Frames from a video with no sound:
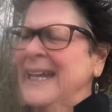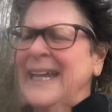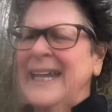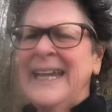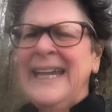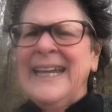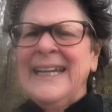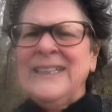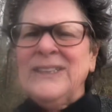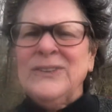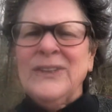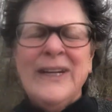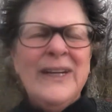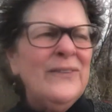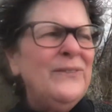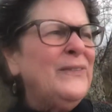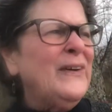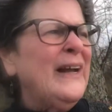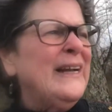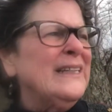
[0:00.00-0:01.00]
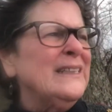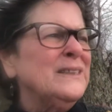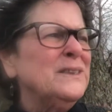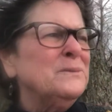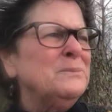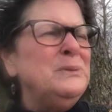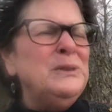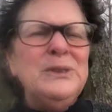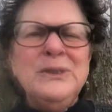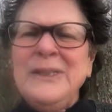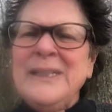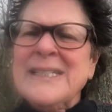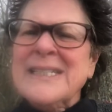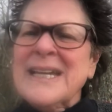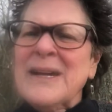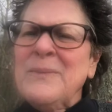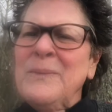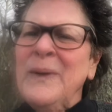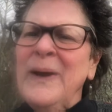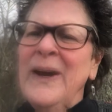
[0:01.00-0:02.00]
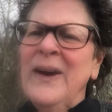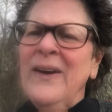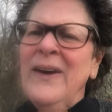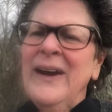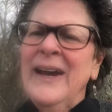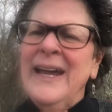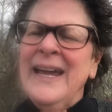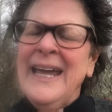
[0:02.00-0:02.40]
and try to find a little beauty somewhere.